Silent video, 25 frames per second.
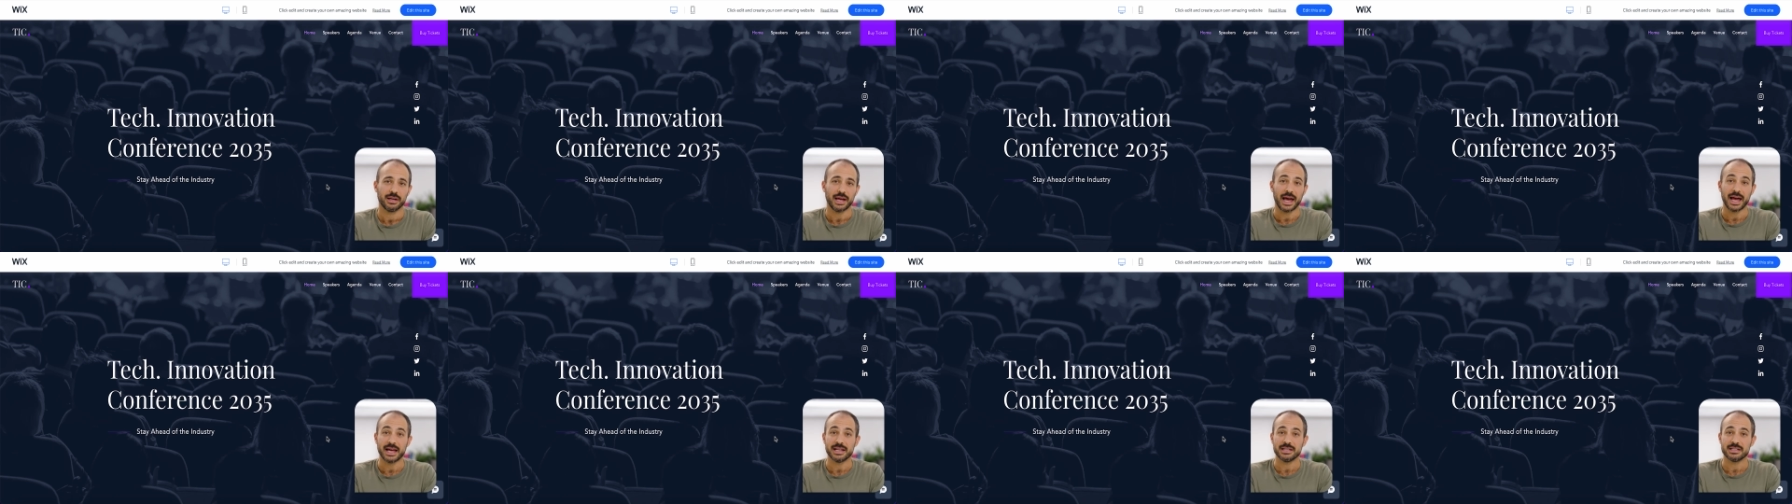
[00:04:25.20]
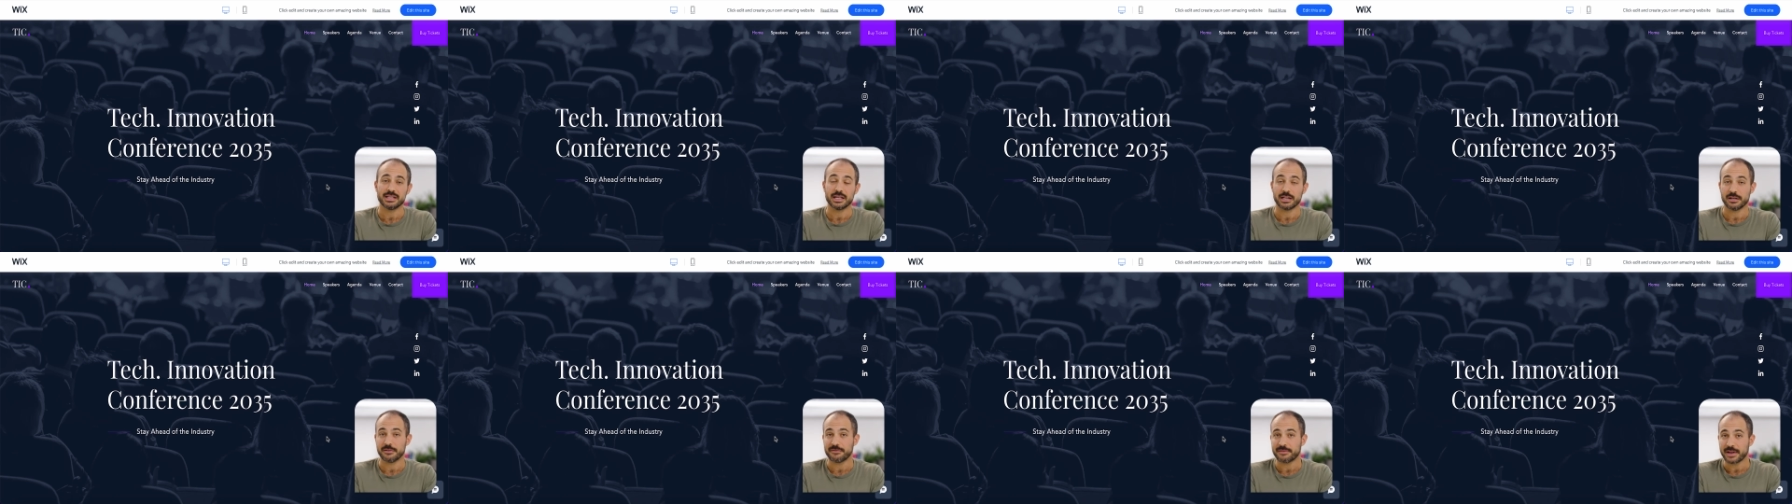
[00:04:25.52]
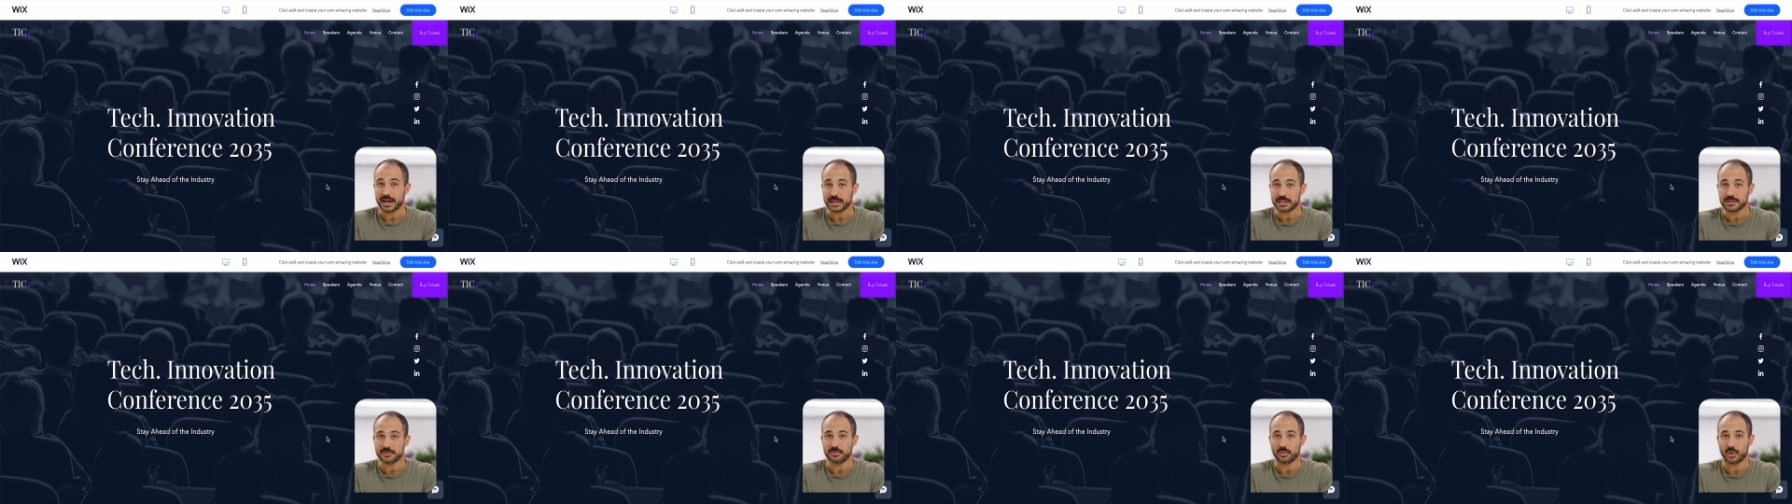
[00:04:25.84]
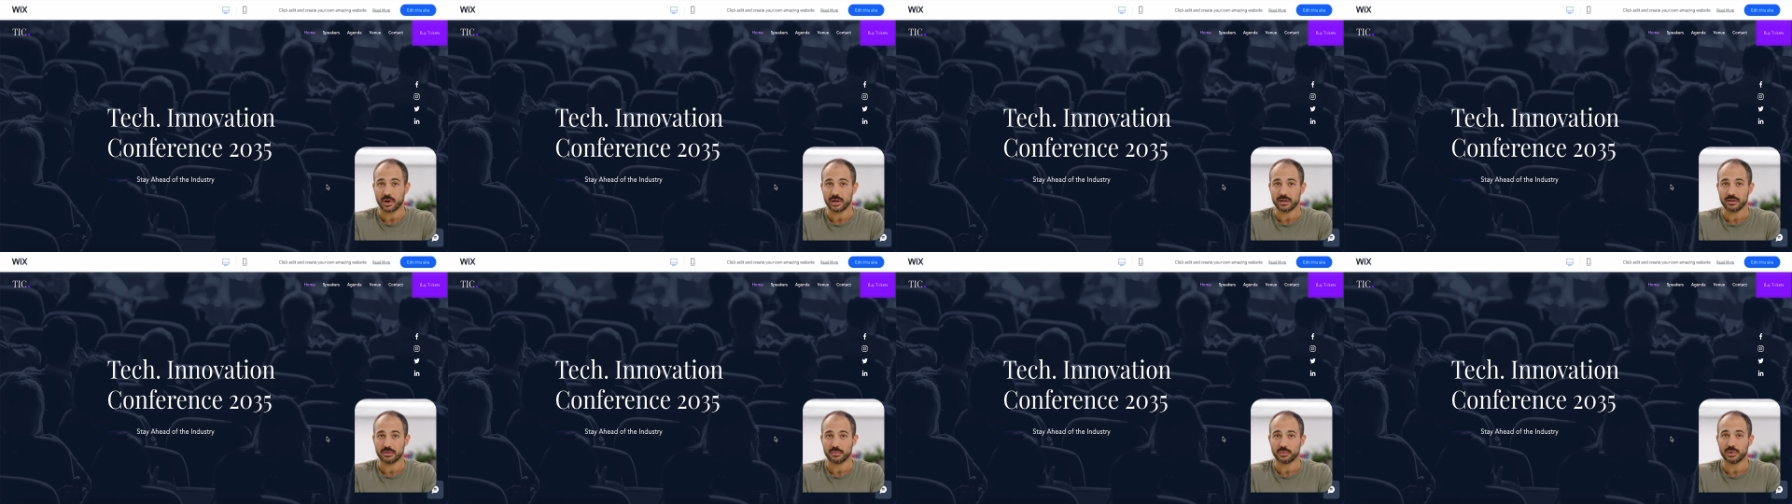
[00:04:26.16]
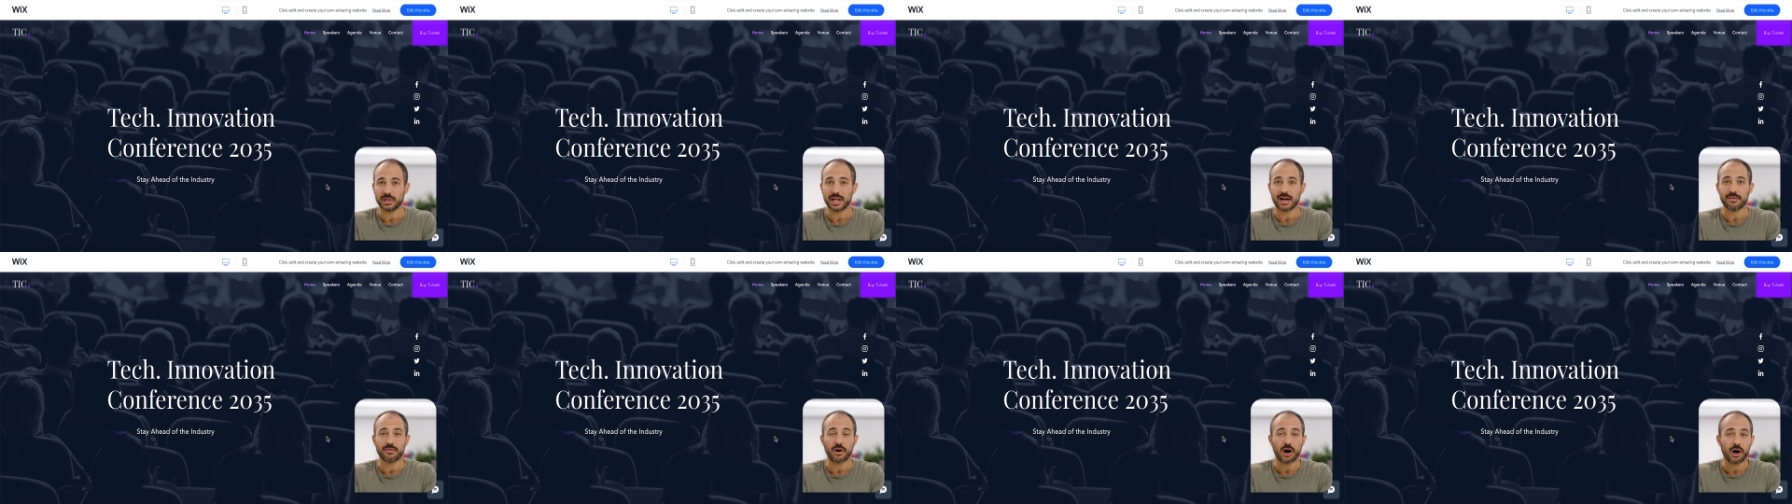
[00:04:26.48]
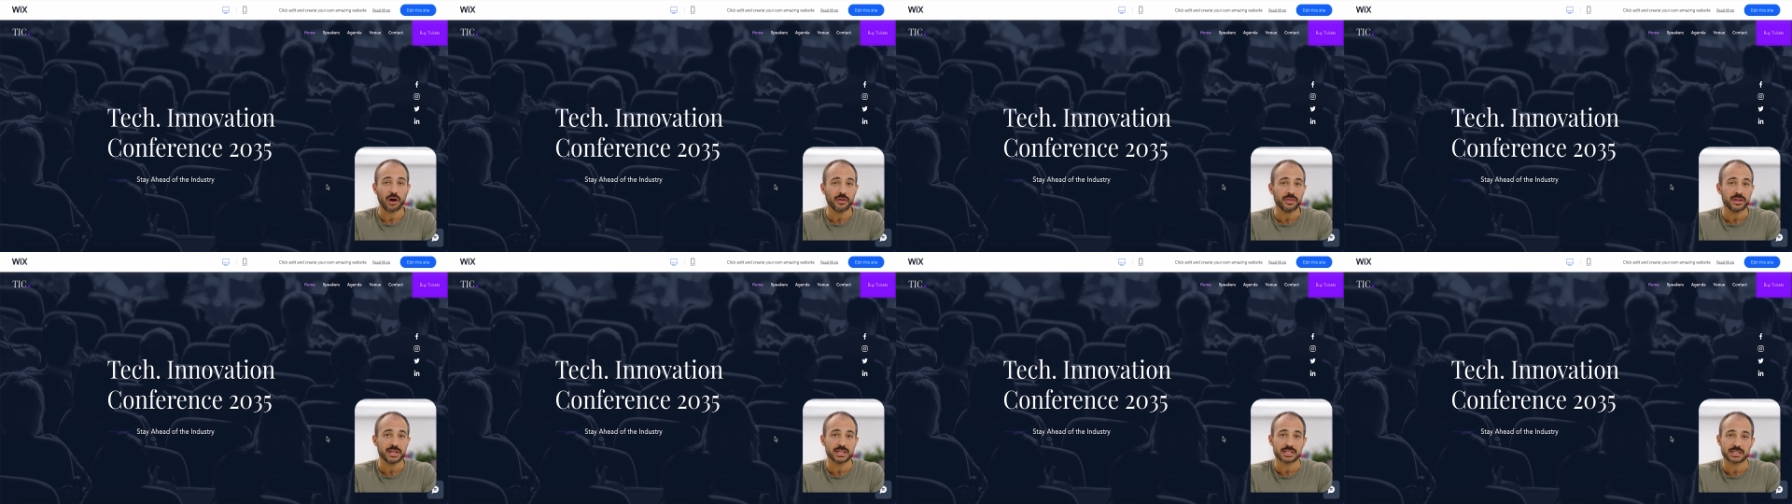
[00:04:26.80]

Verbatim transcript: And an effective one will have all the